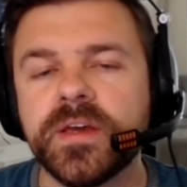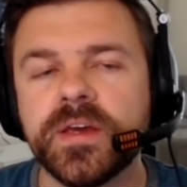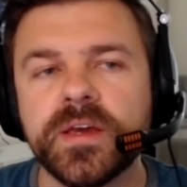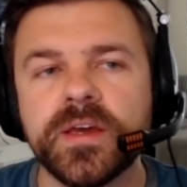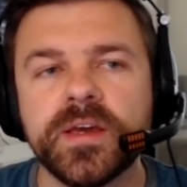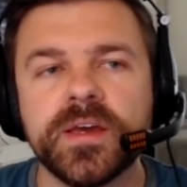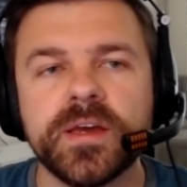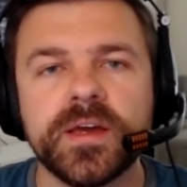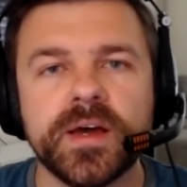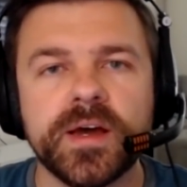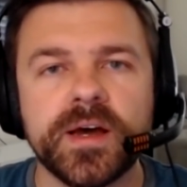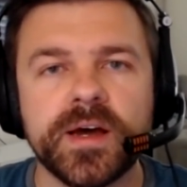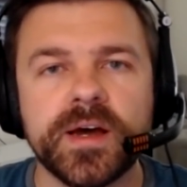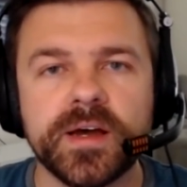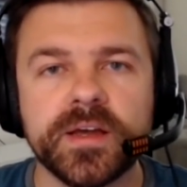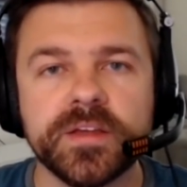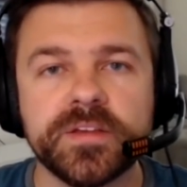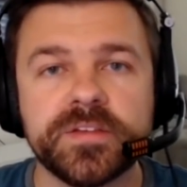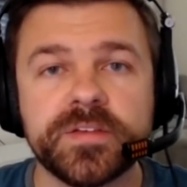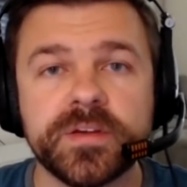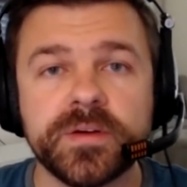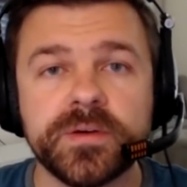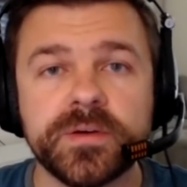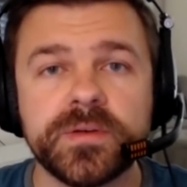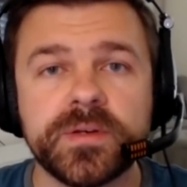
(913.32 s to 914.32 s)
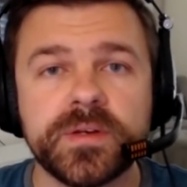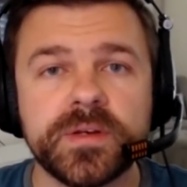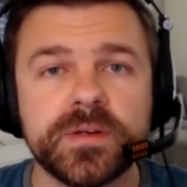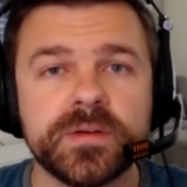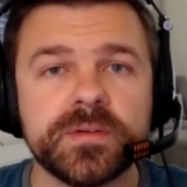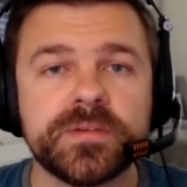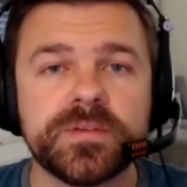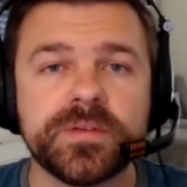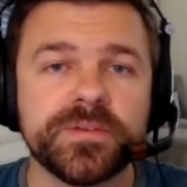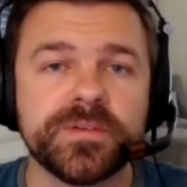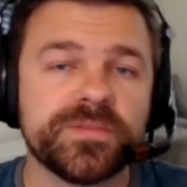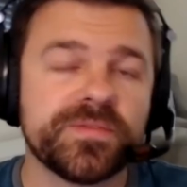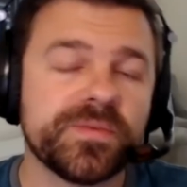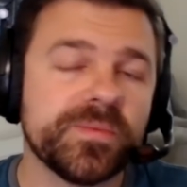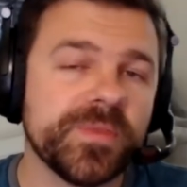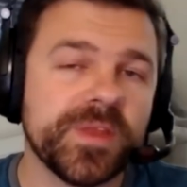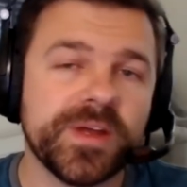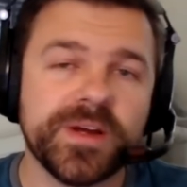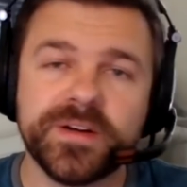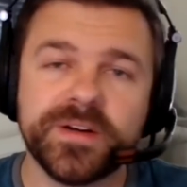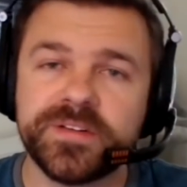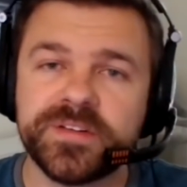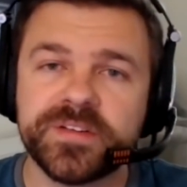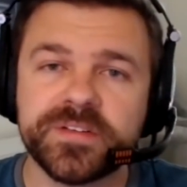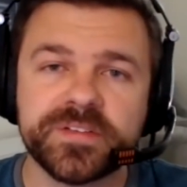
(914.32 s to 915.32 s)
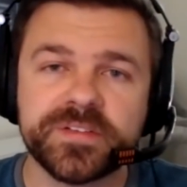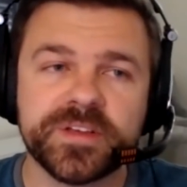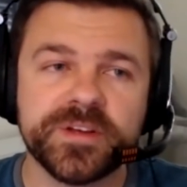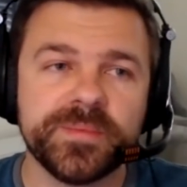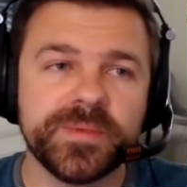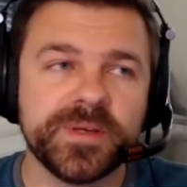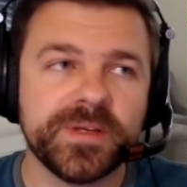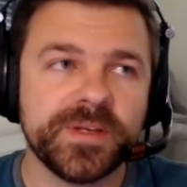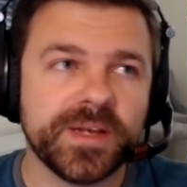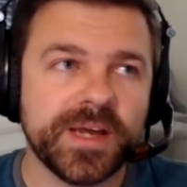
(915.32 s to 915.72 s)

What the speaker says: So from there, it's just going to be